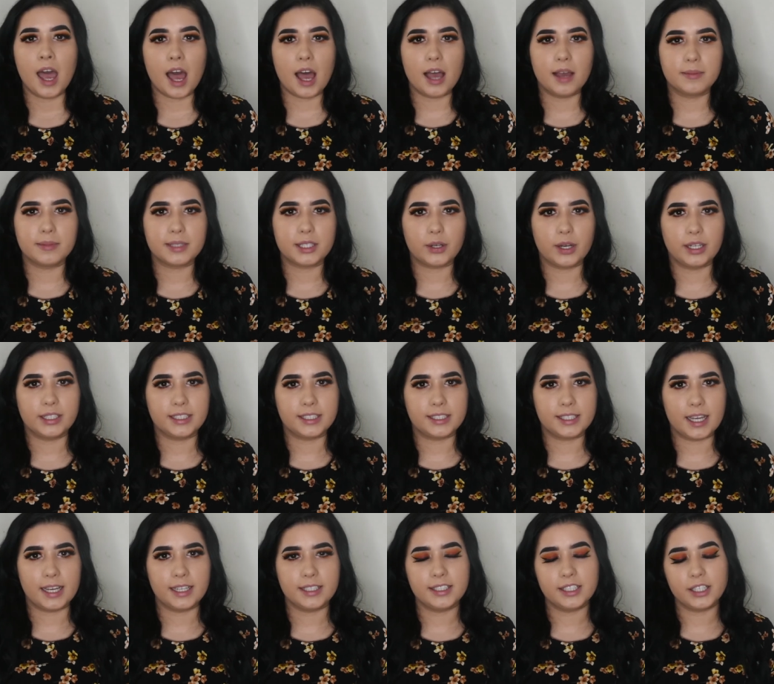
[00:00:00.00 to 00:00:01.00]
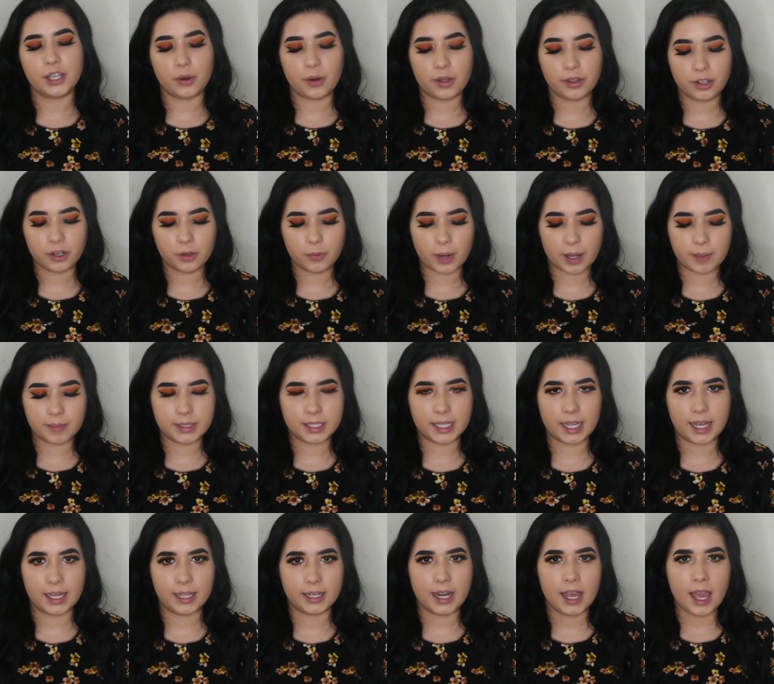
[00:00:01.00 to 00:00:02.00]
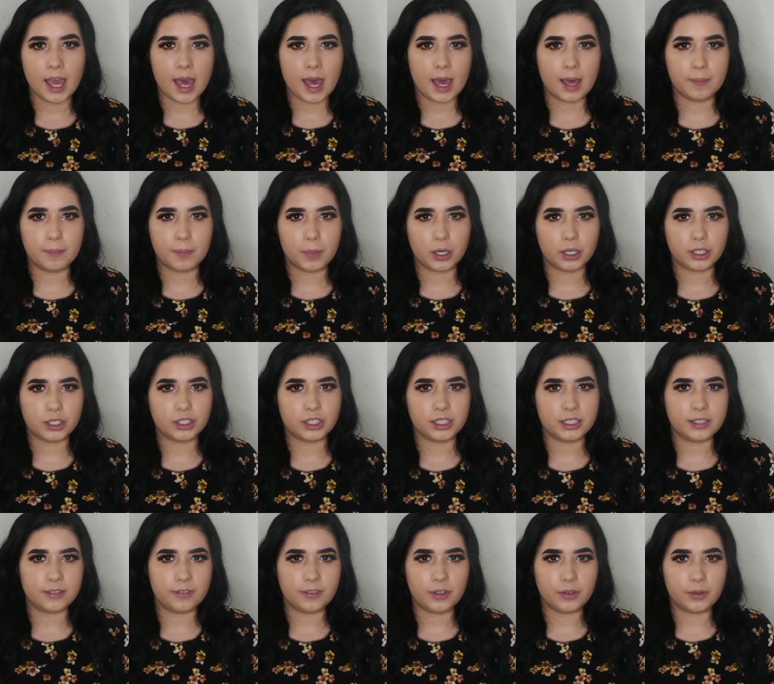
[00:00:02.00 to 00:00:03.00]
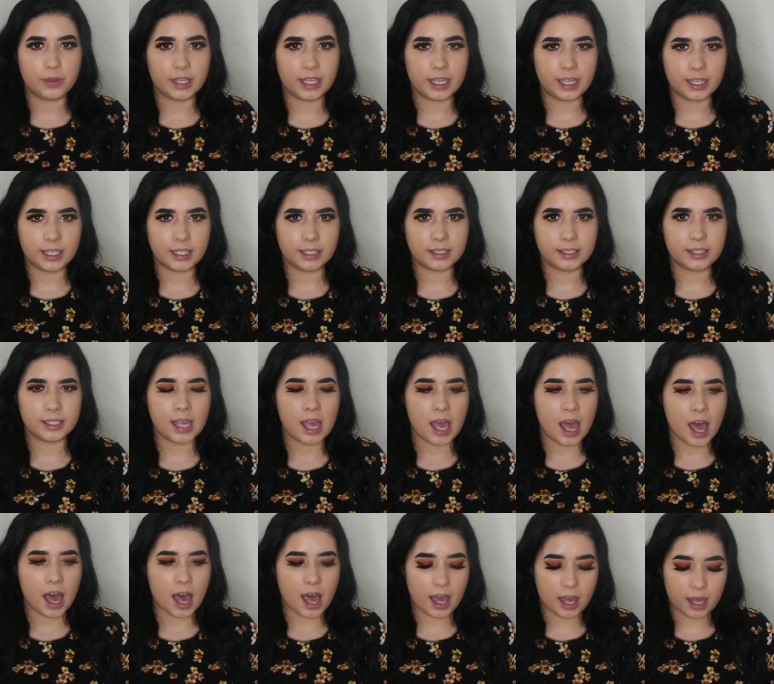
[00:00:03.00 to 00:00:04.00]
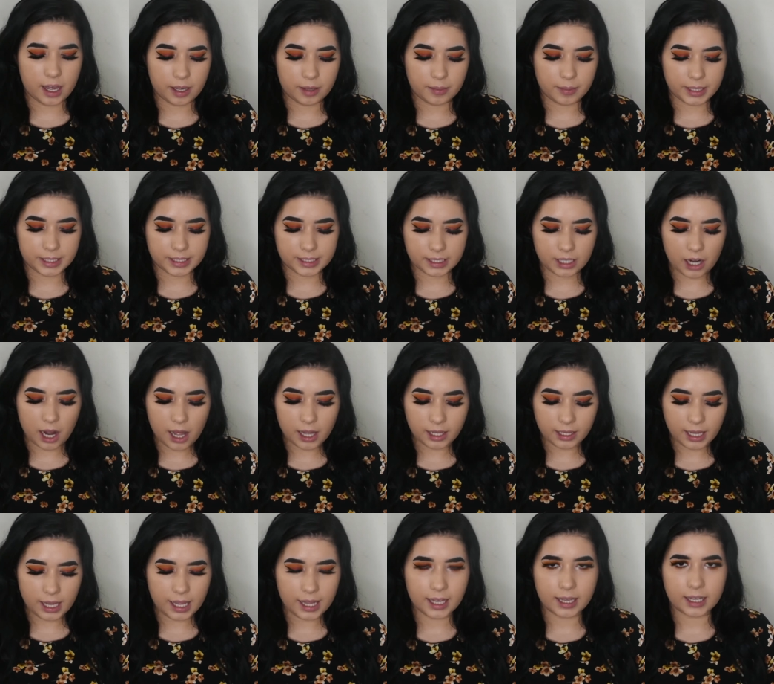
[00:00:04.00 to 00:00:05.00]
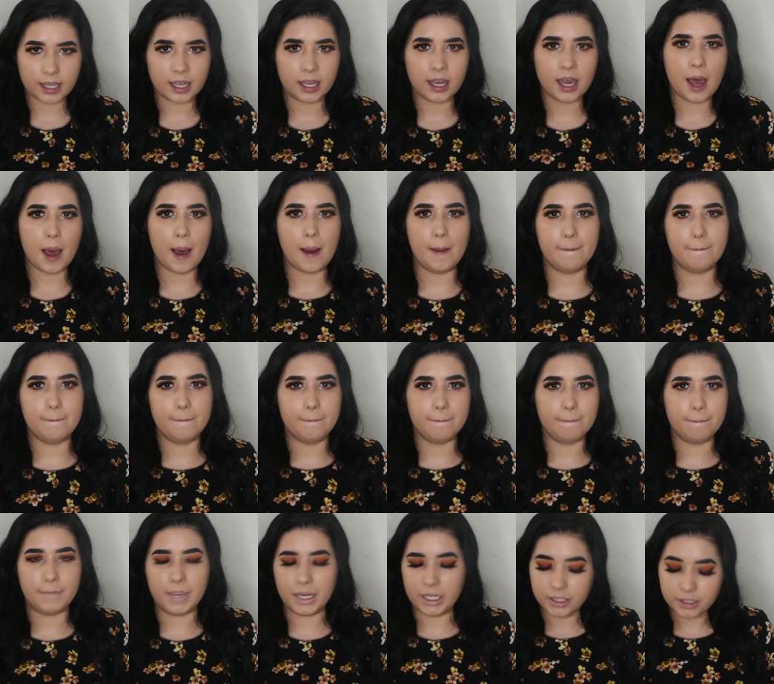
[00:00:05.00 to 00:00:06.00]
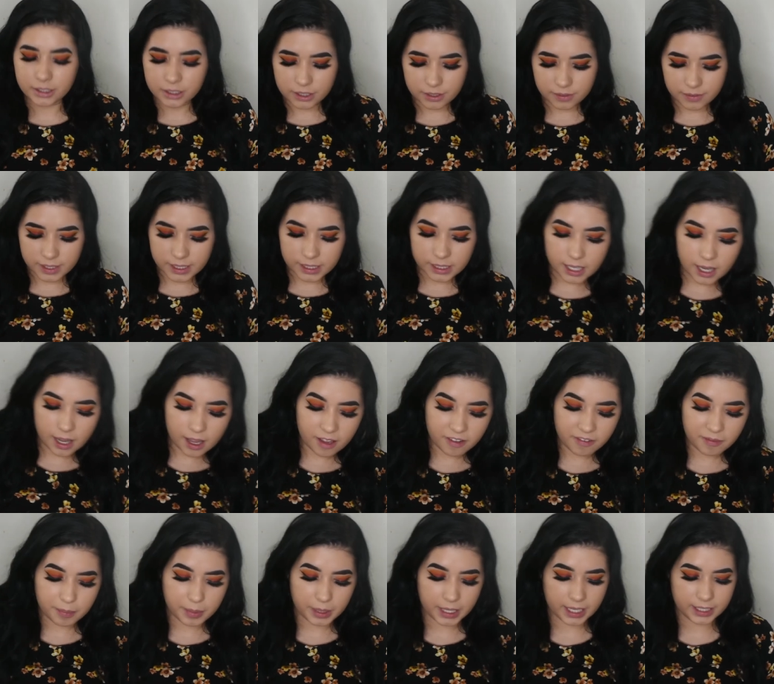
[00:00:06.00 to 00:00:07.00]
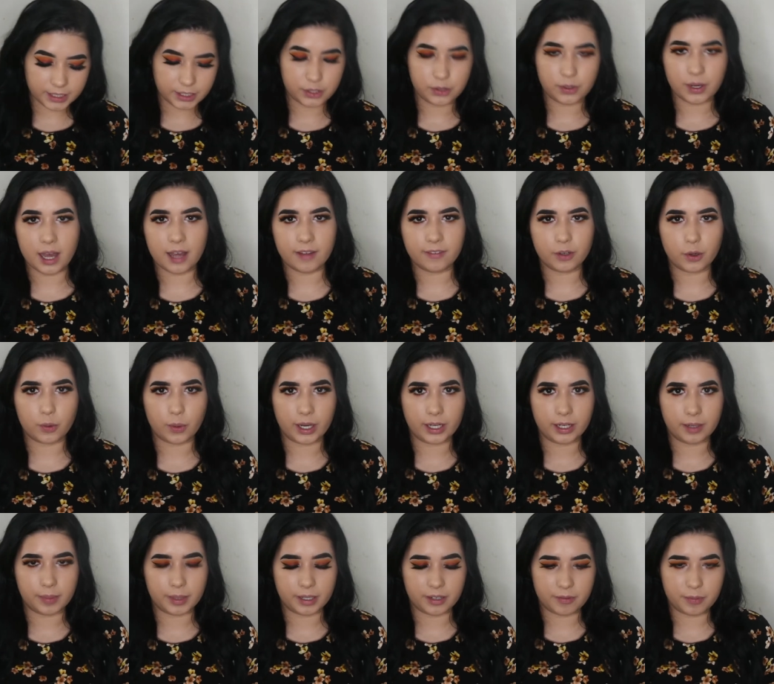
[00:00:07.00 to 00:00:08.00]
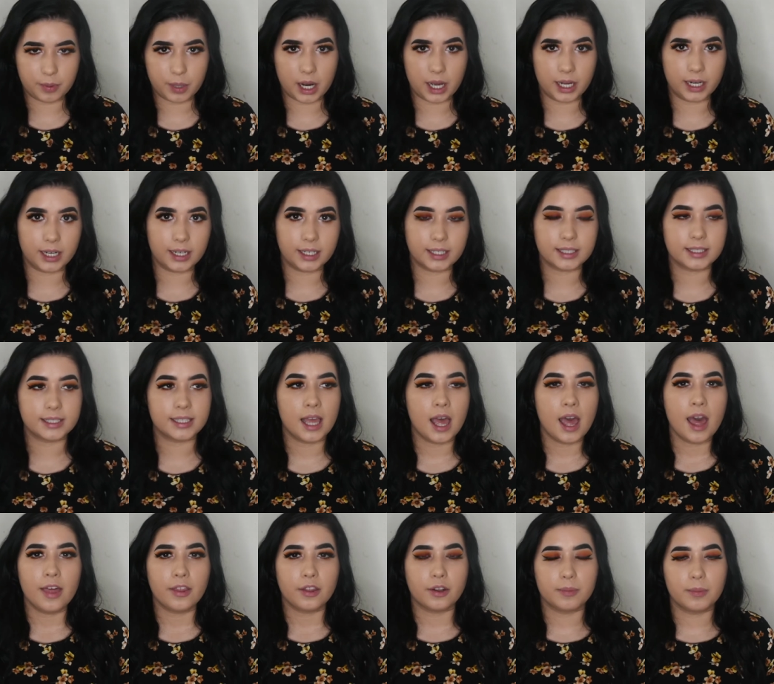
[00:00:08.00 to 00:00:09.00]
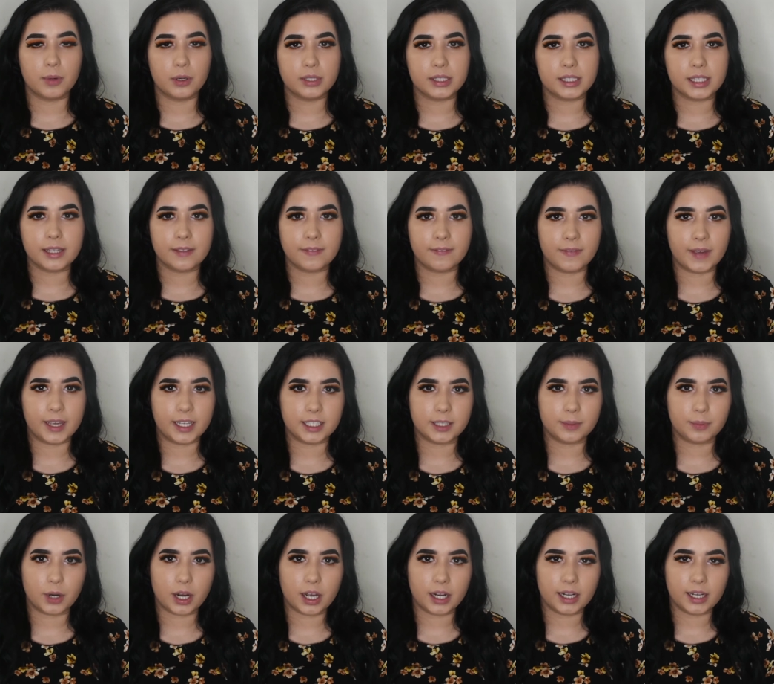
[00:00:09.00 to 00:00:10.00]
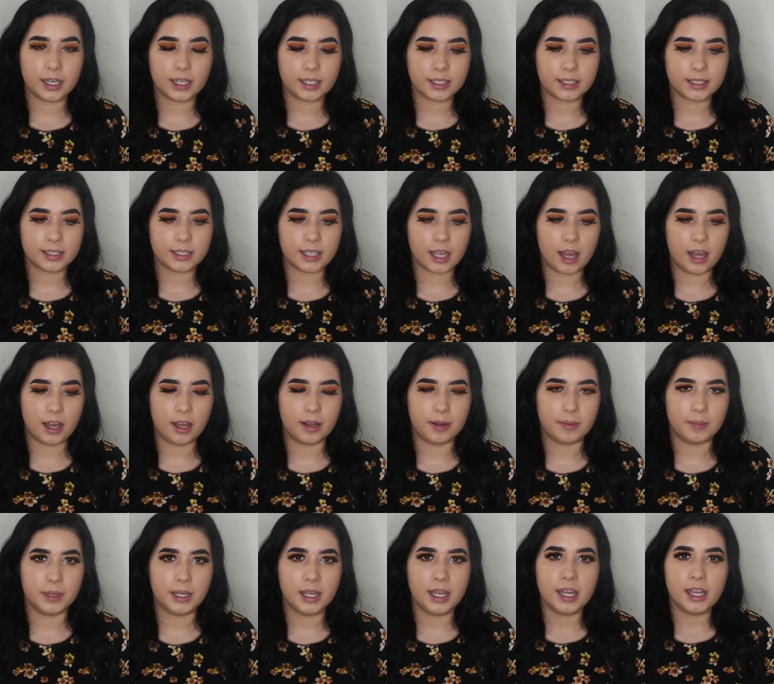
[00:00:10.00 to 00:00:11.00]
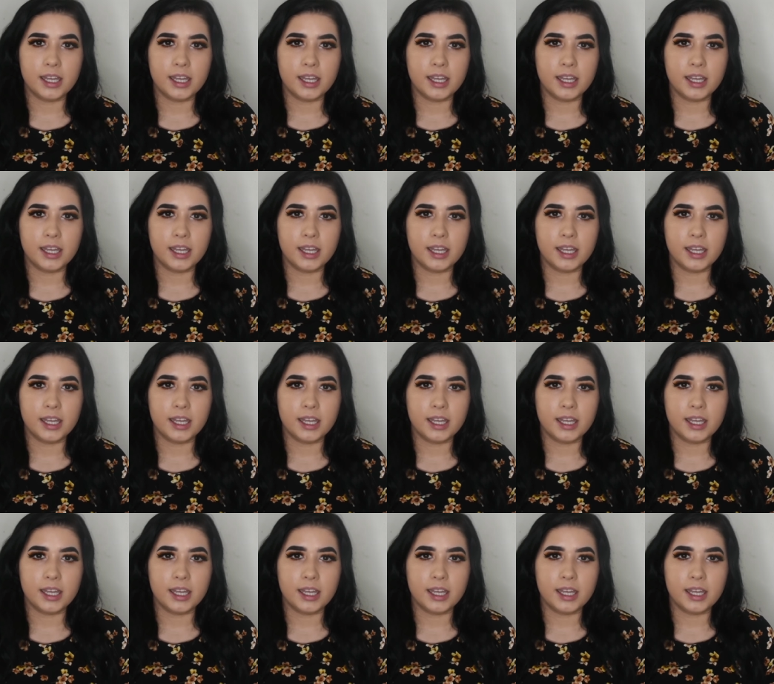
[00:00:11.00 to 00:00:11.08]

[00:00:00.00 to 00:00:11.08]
Um, so I decided to go on their website and purchase a few things. Um, it's not like a bunch of stuff but I do have quite a bit of products. They're mostly face products. Um,